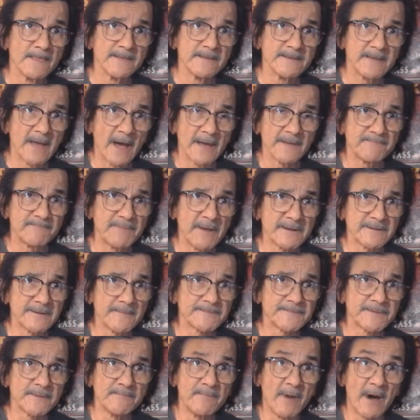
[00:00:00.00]
picked
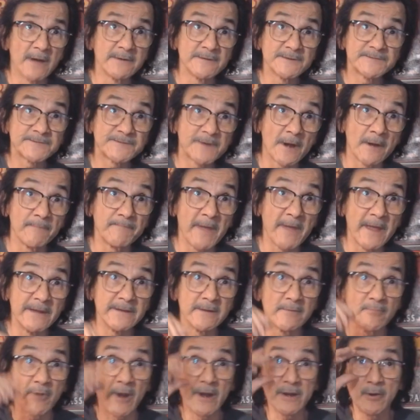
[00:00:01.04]
up some models, started painting
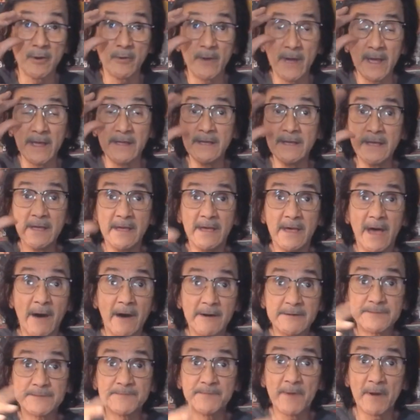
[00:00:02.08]
them right away. I
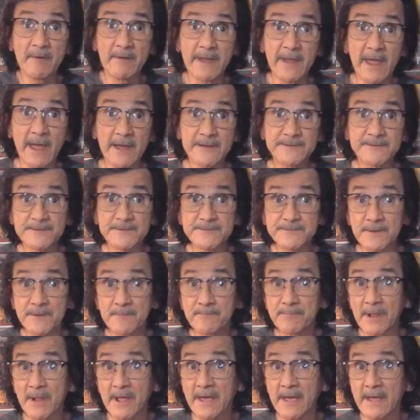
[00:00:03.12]
was very anxious to
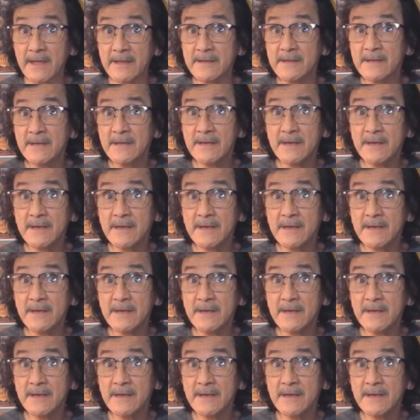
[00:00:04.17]
play.